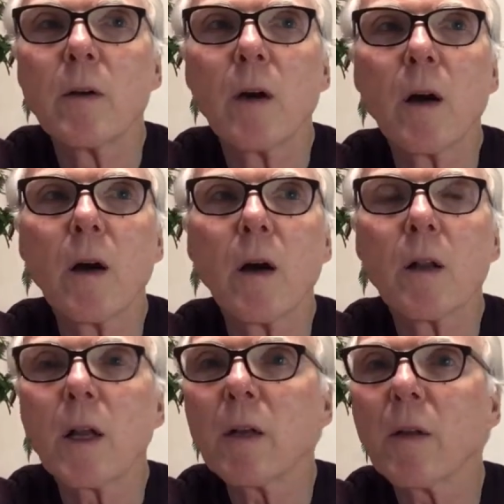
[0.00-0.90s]
I
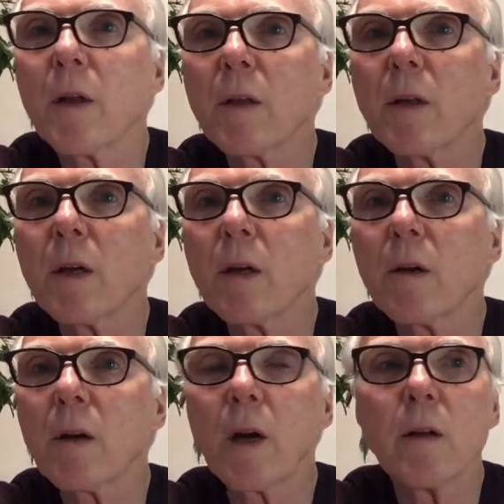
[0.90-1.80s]
like to think they are
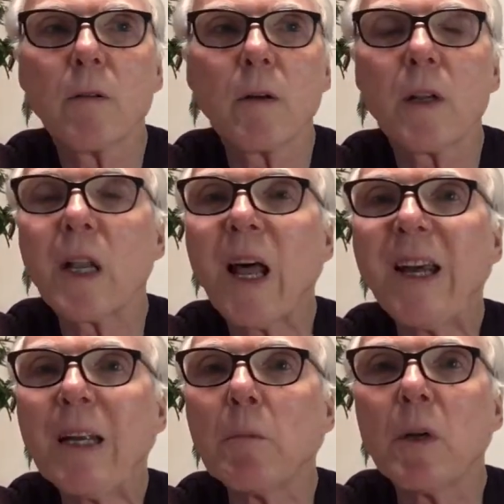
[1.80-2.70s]
kind of on the
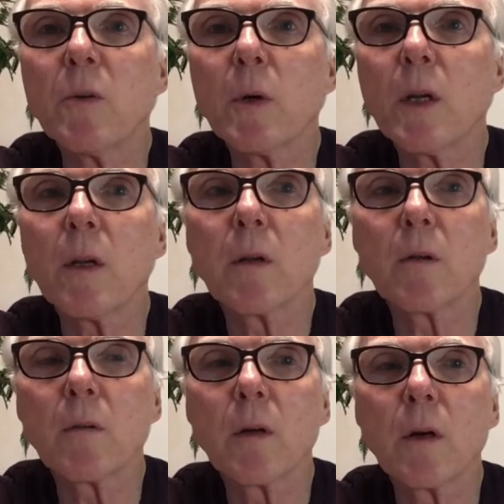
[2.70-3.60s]
line between
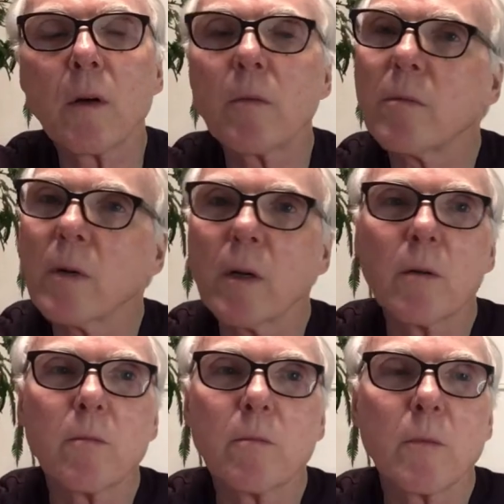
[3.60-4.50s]

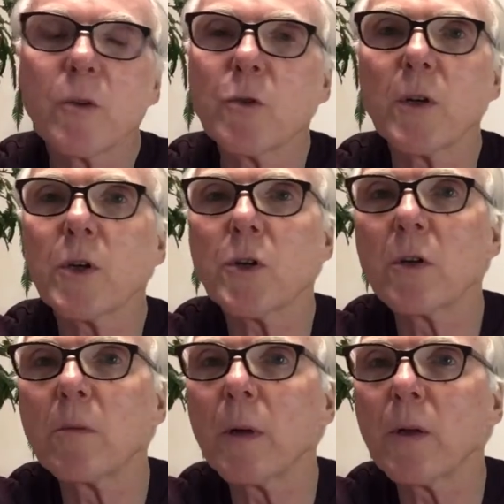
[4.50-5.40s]
a
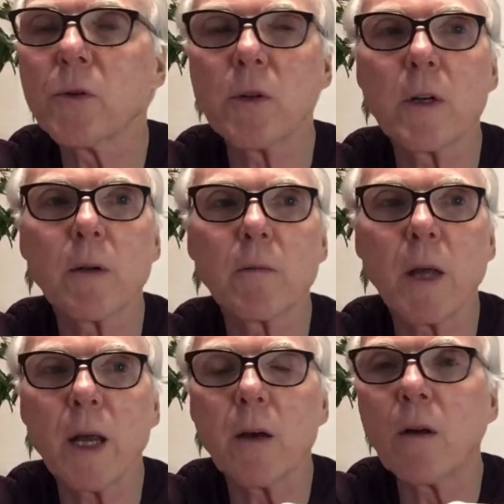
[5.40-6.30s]
traditional Belgian
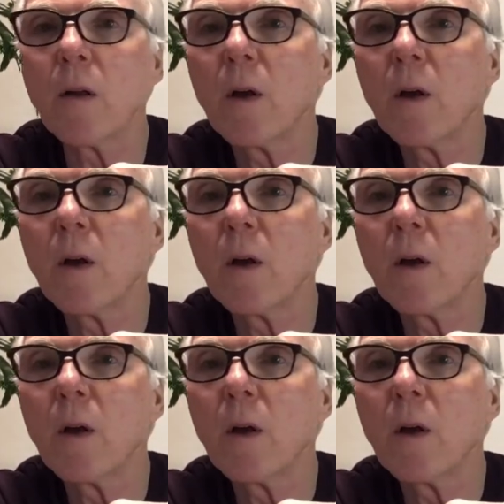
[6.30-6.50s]
ale